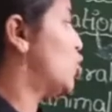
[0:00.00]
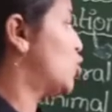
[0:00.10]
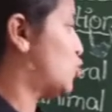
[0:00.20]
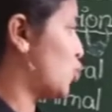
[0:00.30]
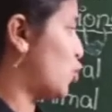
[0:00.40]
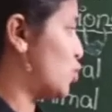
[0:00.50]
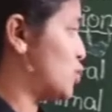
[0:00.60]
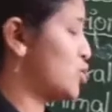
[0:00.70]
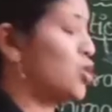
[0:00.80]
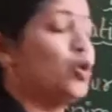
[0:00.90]

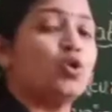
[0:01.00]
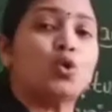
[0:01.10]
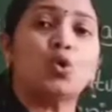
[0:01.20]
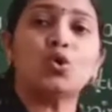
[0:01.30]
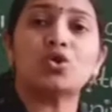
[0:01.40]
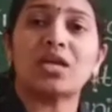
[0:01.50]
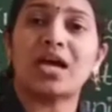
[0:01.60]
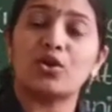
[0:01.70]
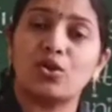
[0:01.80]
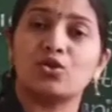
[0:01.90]
toads. Toads
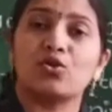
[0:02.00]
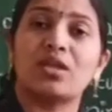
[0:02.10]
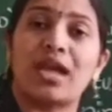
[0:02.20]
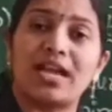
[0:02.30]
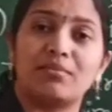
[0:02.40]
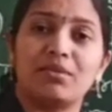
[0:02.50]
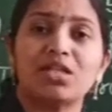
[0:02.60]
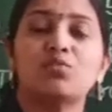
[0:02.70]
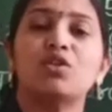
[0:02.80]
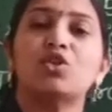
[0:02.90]
are also the
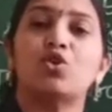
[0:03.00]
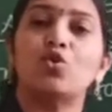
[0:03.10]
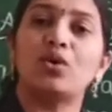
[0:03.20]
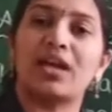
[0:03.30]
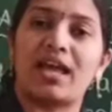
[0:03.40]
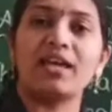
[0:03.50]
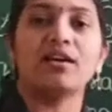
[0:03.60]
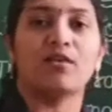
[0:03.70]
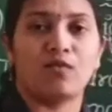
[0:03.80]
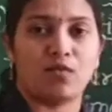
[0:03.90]
animals which look like
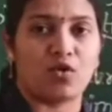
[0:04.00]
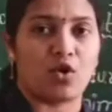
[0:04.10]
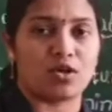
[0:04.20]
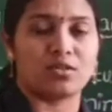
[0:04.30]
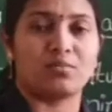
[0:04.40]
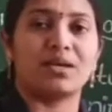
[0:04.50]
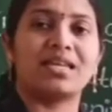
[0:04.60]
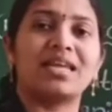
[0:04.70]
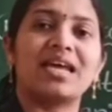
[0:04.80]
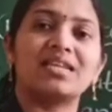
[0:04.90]
frogs, but
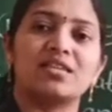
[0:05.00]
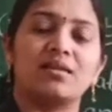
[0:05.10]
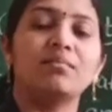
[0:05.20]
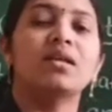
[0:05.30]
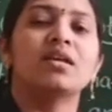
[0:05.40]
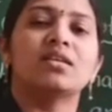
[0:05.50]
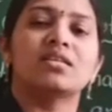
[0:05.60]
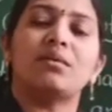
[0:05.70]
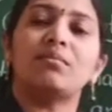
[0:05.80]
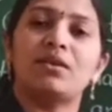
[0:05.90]
there are
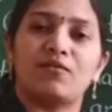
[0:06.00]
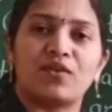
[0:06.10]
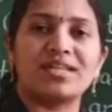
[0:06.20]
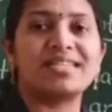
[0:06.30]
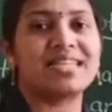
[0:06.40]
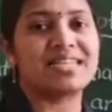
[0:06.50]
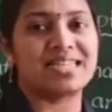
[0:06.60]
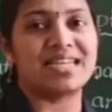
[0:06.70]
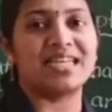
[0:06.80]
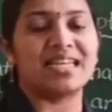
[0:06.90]
some differences
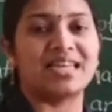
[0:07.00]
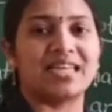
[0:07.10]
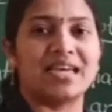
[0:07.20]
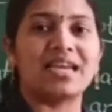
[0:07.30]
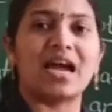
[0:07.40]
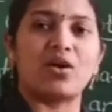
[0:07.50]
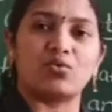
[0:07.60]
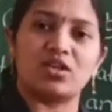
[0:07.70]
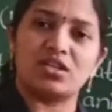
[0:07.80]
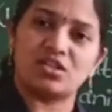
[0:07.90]
seen in their
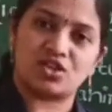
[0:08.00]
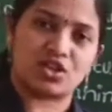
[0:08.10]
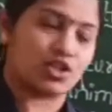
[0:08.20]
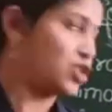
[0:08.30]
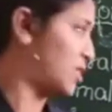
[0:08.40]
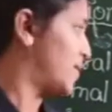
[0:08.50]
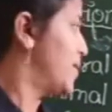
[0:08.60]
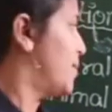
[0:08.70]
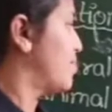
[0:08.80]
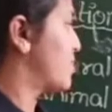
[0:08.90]
outer structure.
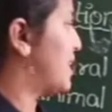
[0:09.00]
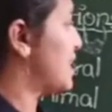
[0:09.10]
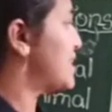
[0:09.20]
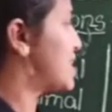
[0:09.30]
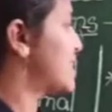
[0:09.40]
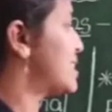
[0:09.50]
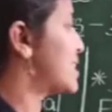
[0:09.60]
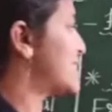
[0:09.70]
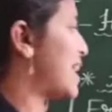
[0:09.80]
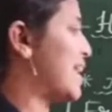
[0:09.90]
The next is
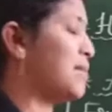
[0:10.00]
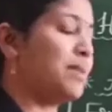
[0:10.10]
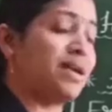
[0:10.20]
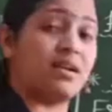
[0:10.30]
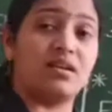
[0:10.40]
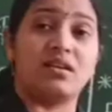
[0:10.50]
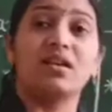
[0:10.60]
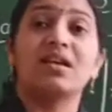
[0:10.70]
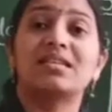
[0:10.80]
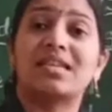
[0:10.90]
salamander.
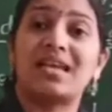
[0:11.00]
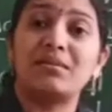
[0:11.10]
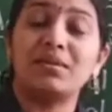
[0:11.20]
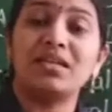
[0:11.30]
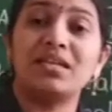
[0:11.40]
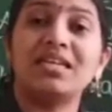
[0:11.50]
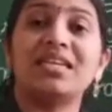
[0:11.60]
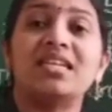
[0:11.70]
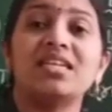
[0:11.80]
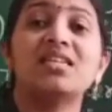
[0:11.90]
Salamander,
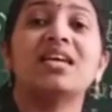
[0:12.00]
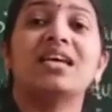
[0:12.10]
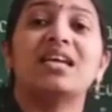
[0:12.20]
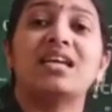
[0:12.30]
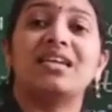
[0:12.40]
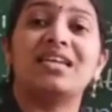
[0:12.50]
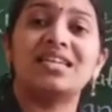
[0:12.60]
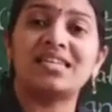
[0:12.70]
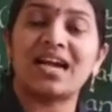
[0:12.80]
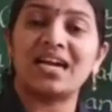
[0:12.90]
it is
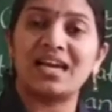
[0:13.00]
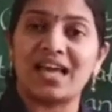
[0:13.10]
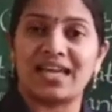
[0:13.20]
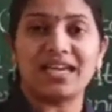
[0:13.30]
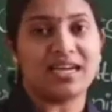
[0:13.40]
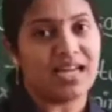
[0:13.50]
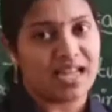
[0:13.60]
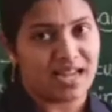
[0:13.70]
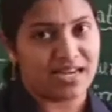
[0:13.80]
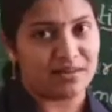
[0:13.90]
lizard like
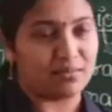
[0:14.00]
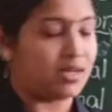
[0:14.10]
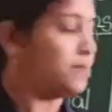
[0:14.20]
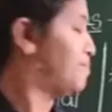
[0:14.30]
animal.